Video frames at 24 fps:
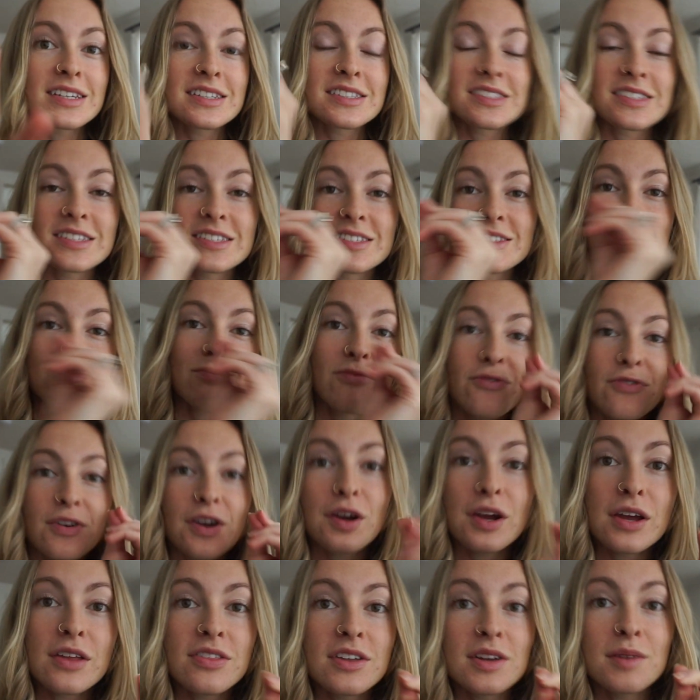It's this
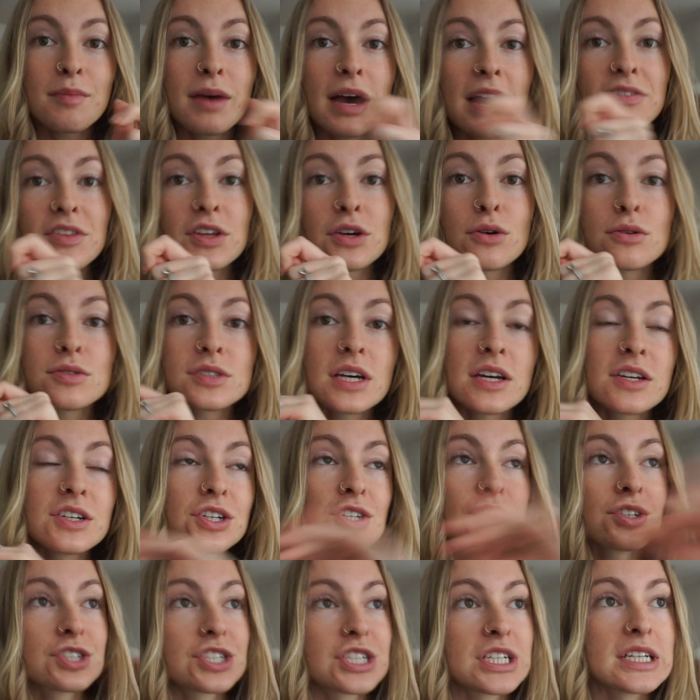very thin mat that goes under
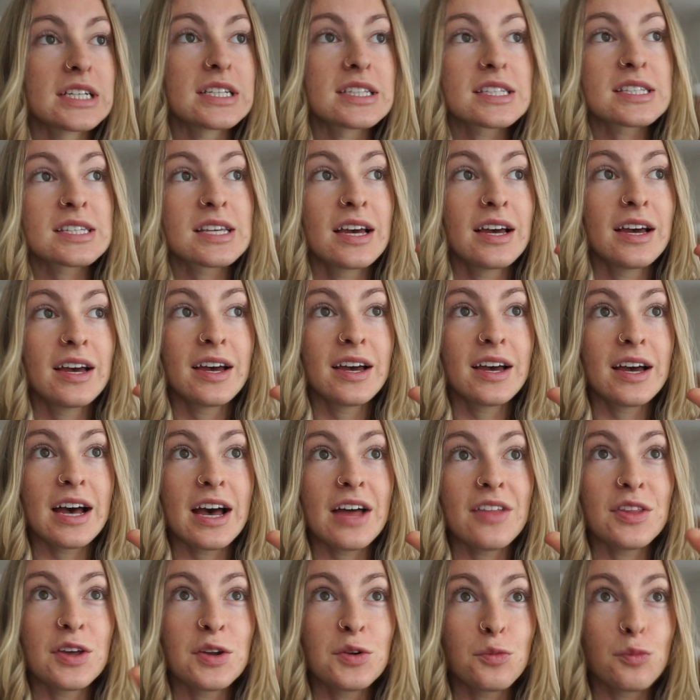your sheets,
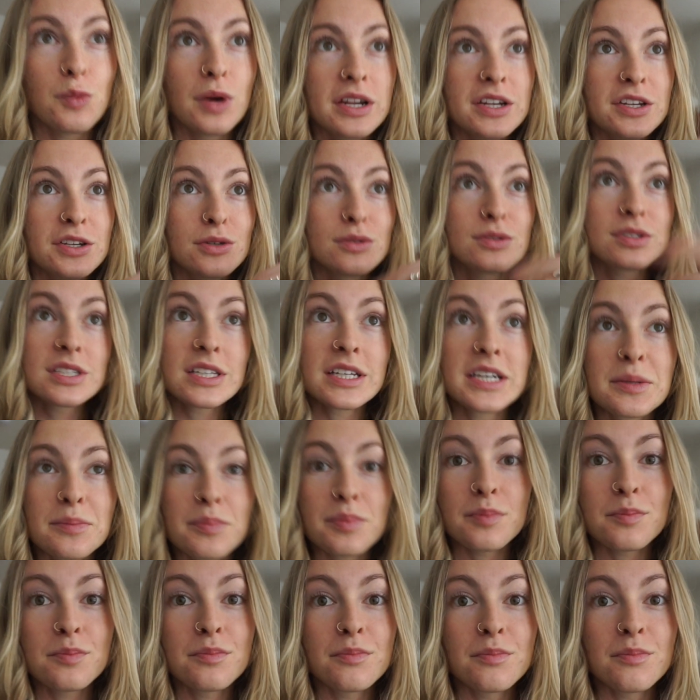and then when you sleep,
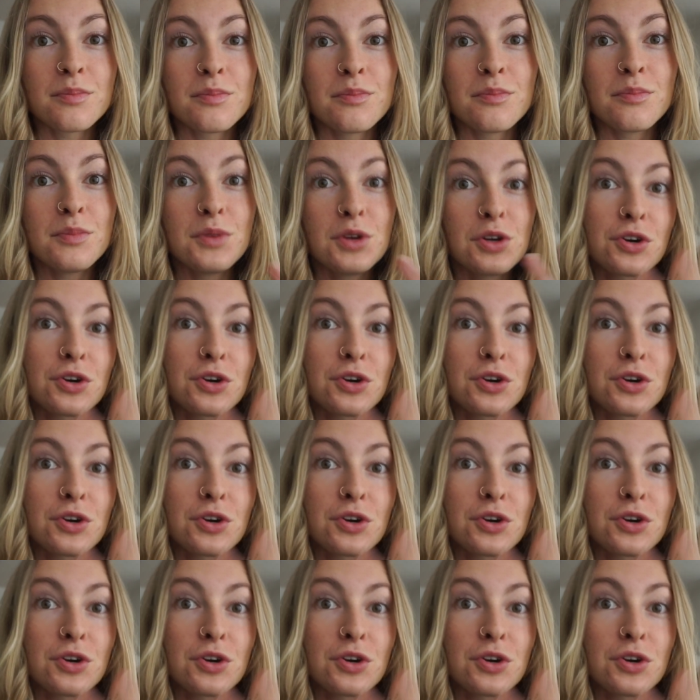you're